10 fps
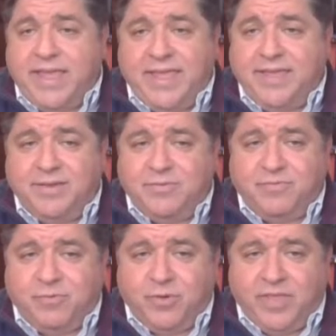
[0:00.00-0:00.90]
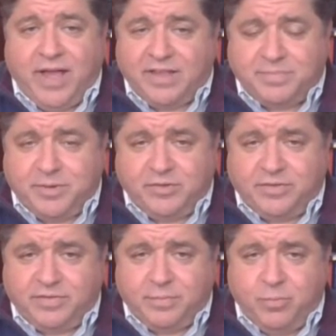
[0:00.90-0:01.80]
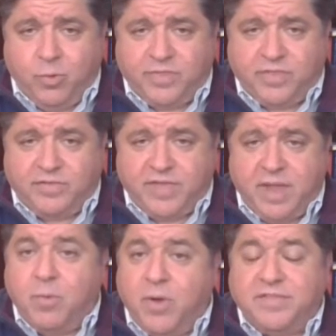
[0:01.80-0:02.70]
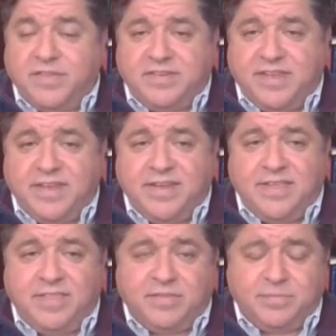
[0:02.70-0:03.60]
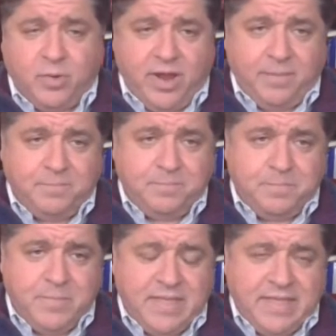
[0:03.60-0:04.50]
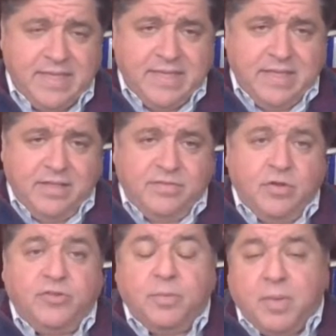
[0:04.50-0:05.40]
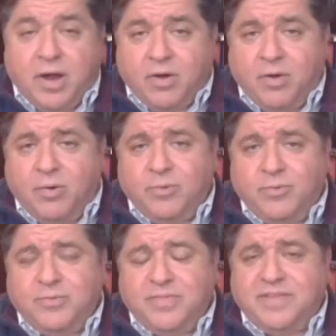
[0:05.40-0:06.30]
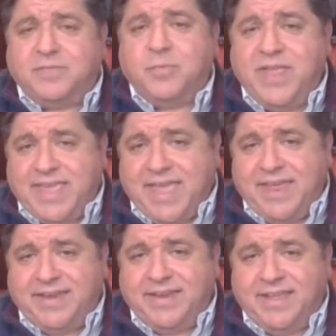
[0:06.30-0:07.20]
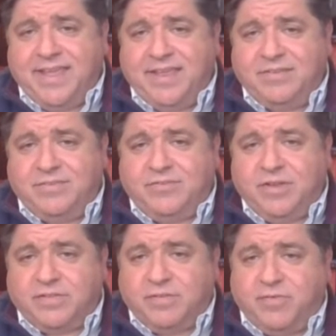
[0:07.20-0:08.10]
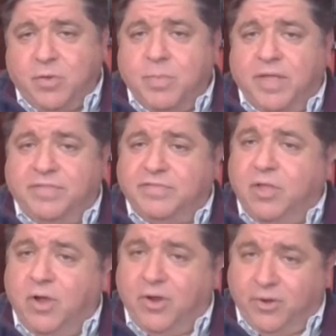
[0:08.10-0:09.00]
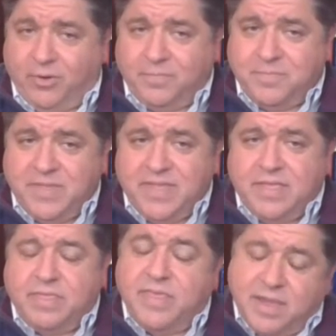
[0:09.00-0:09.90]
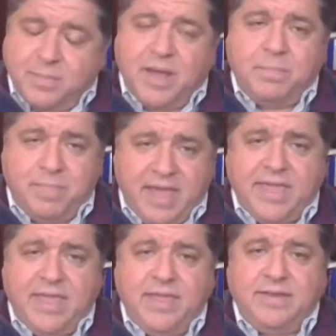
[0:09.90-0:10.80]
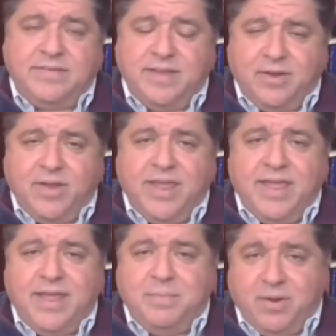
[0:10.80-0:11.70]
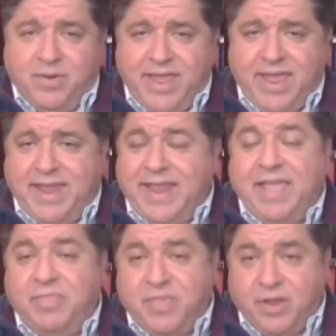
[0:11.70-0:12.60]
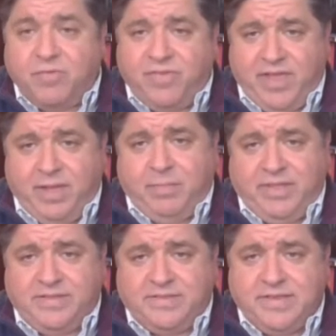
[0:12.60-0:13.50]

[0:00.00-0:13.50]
many for the hospital to support the same way as it did in the spring. So tomorrow, this weekend, and just a few months longer, think about Becky, Terry, and Marianne and their families.